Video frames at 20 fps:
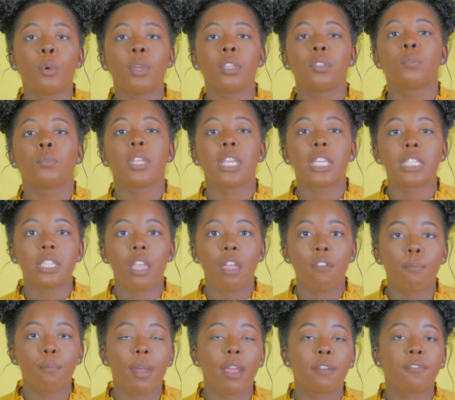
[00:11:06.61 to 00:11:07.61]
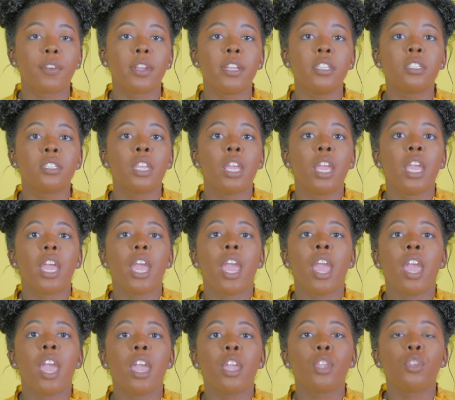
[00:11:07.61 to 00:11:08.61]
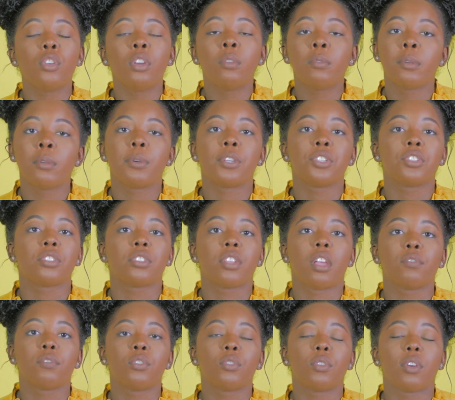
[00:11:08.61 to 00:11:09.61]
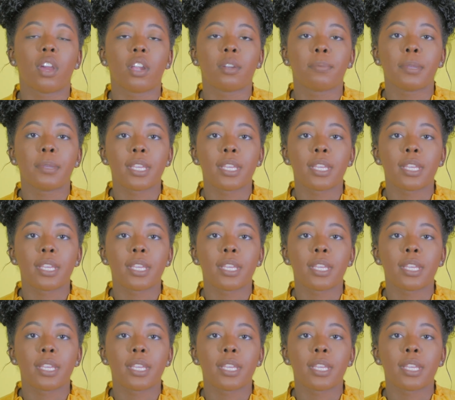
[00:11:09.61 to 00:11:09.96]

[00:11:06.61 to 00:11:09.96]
It's really a self-preference, and you don't want to push yourself too hard,